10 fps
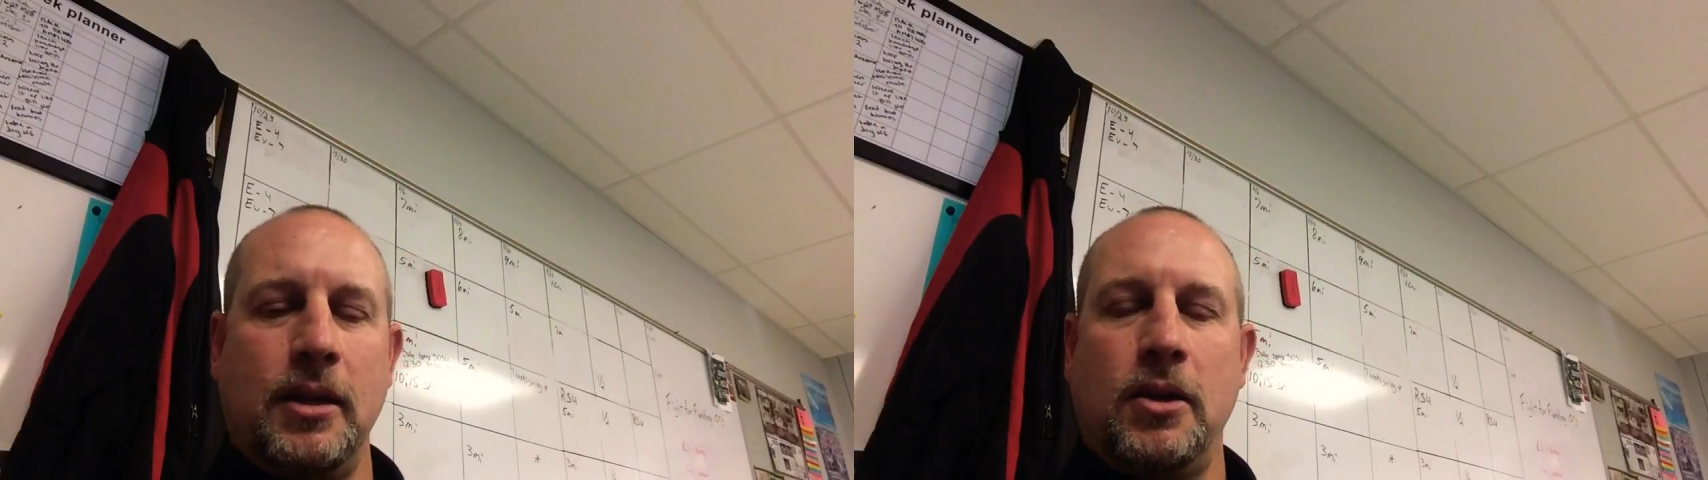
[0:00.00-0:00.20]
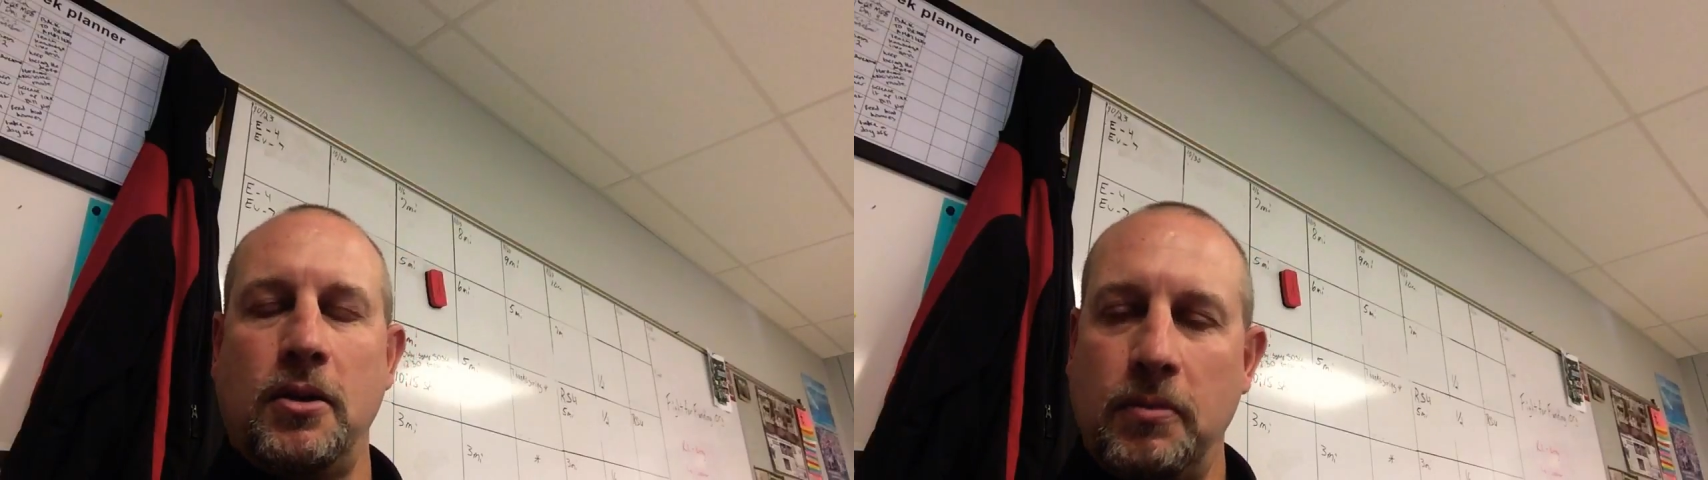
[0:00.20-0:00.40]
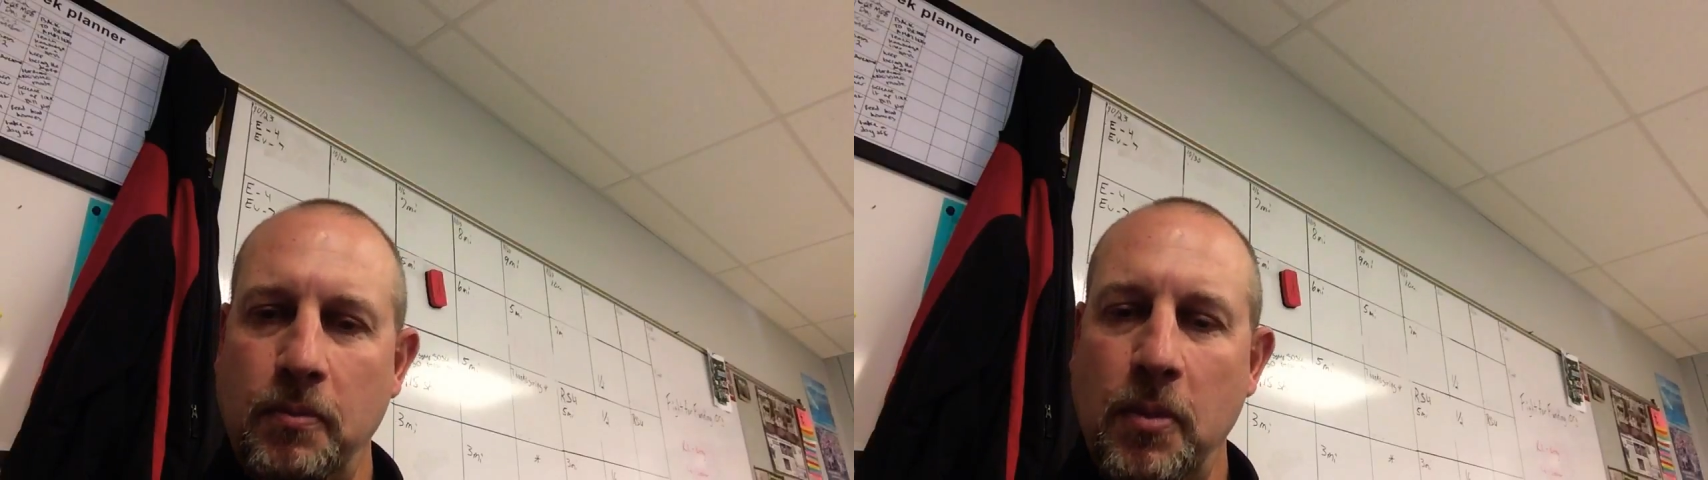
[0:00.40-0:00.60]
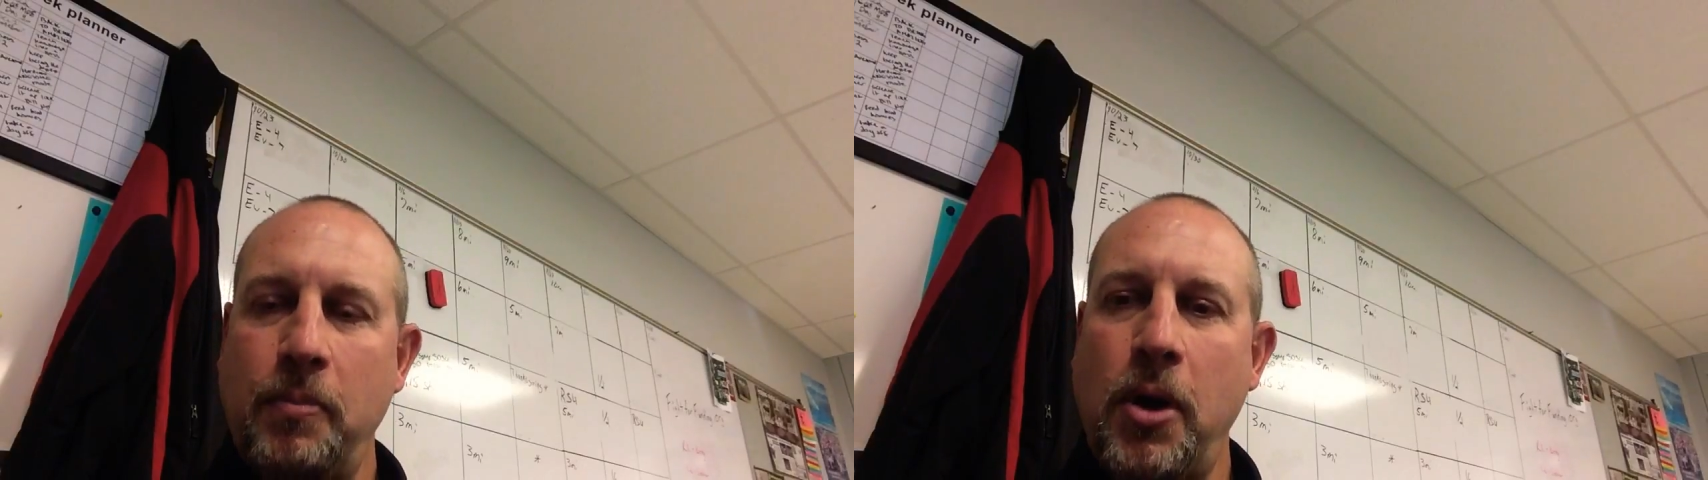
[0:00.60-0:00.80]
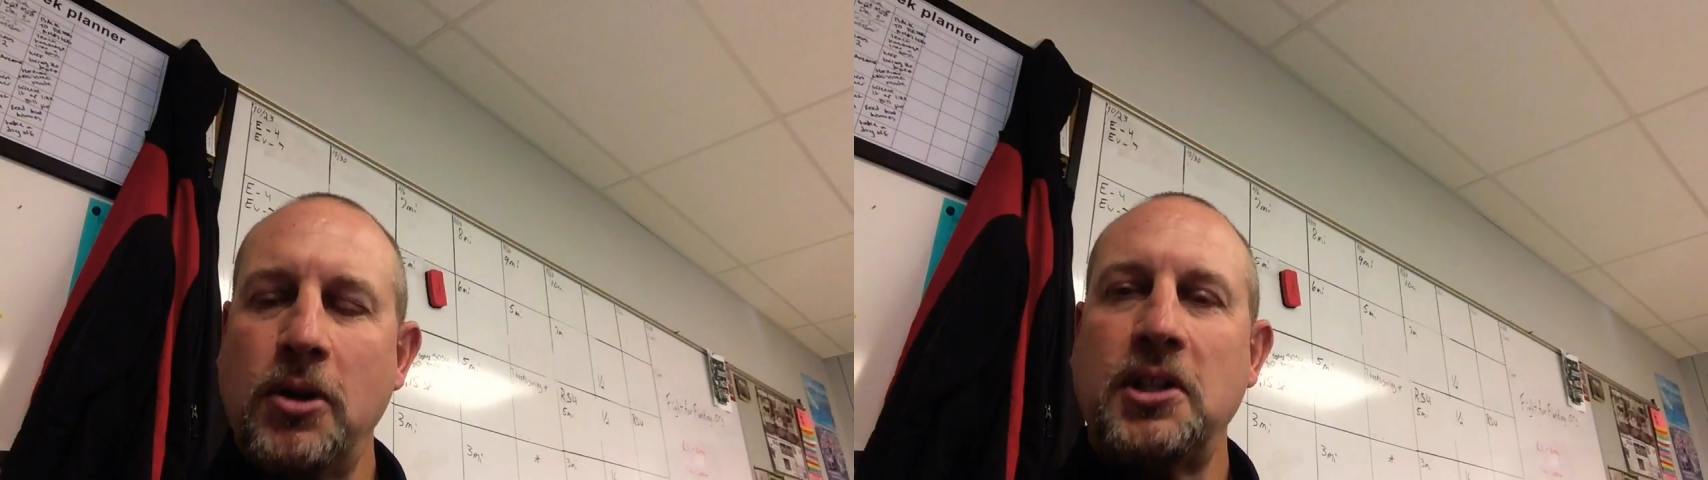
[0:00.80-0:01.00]
are
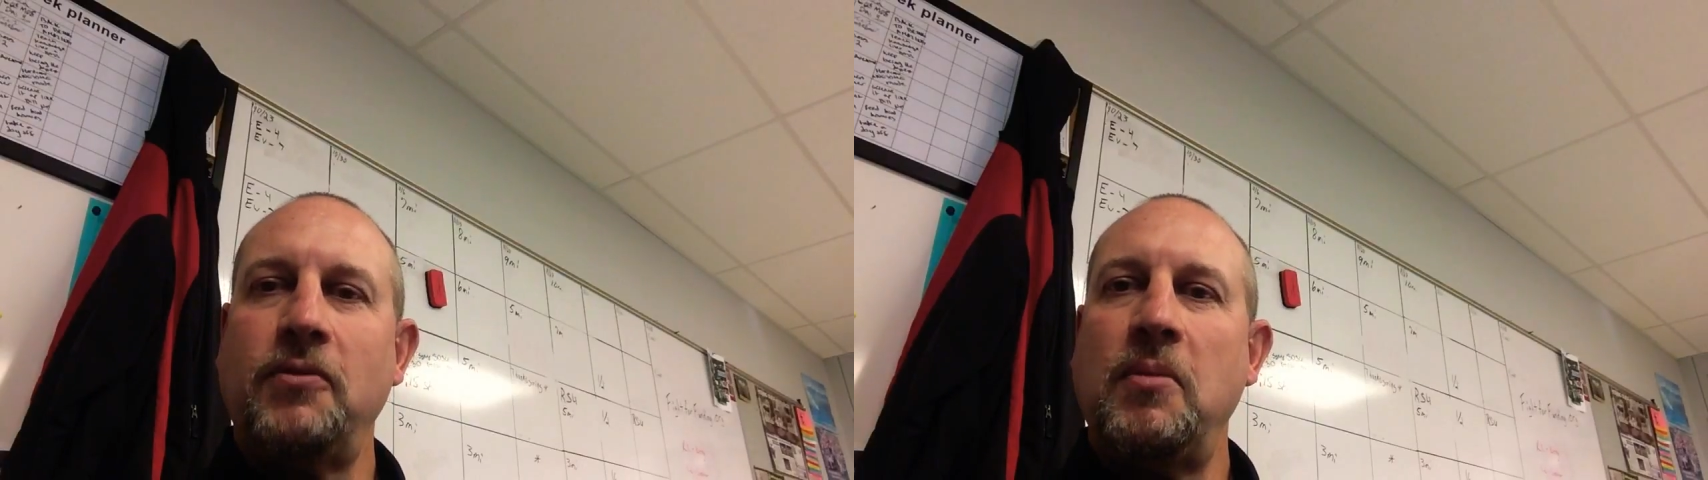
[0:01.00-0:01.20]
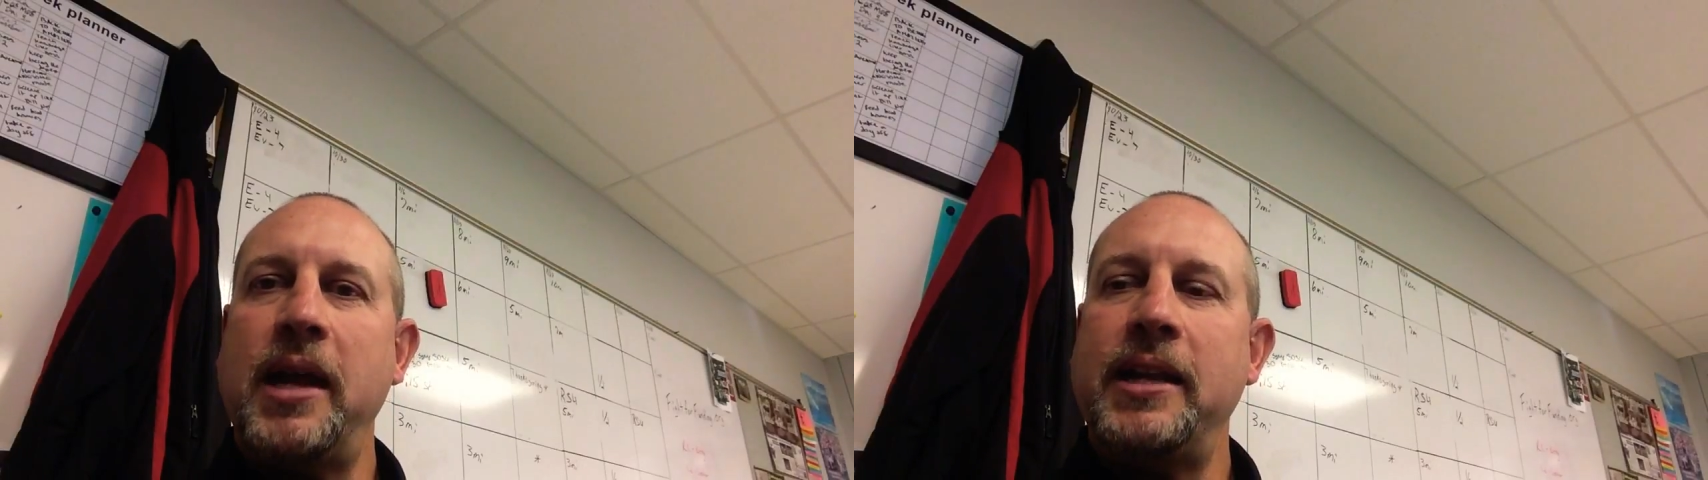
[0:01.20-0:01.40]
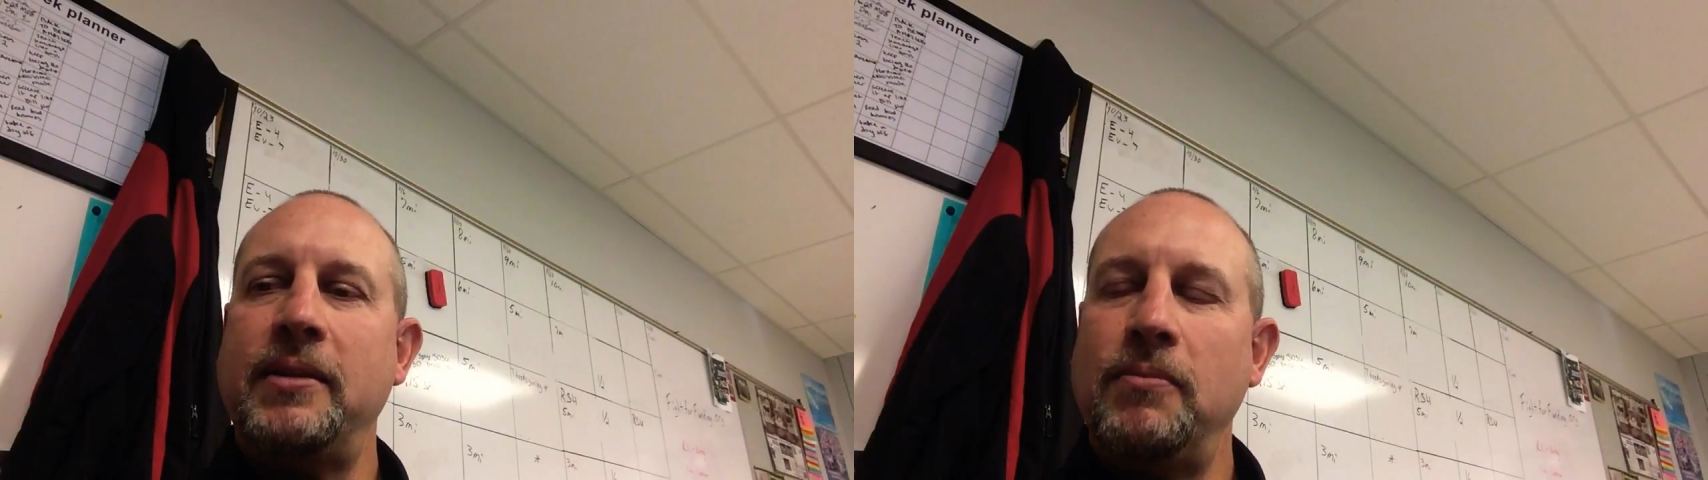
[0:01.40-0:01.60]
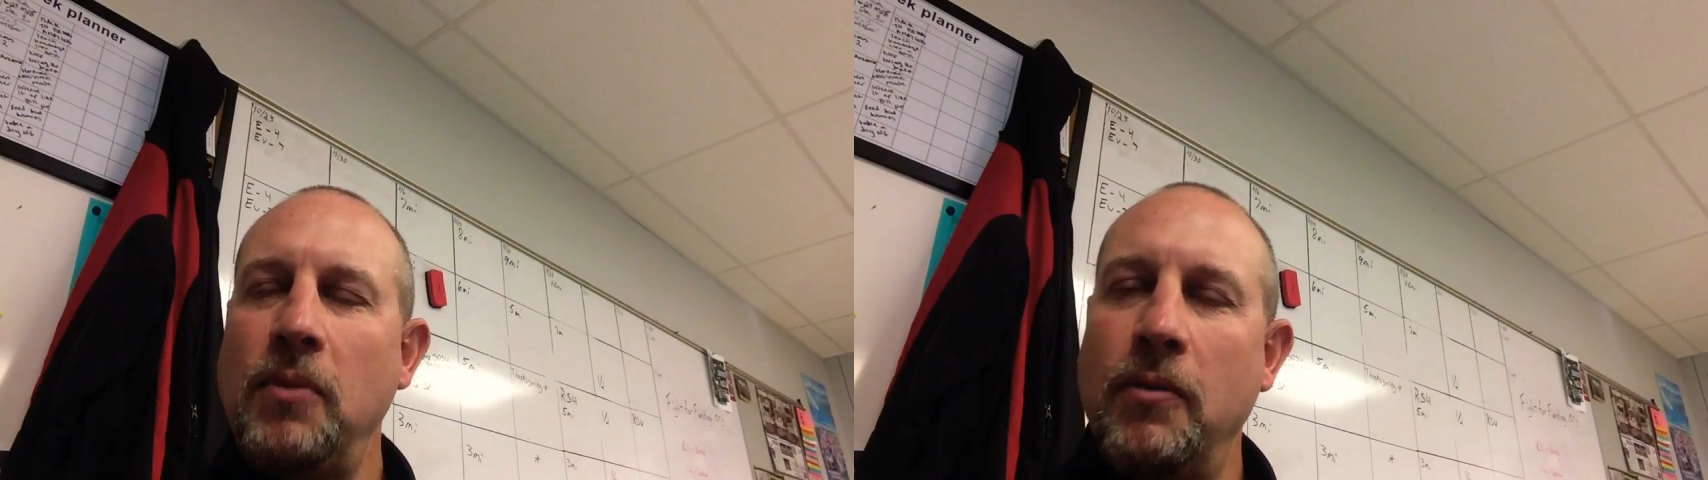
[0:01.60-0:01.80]
parts of the remaining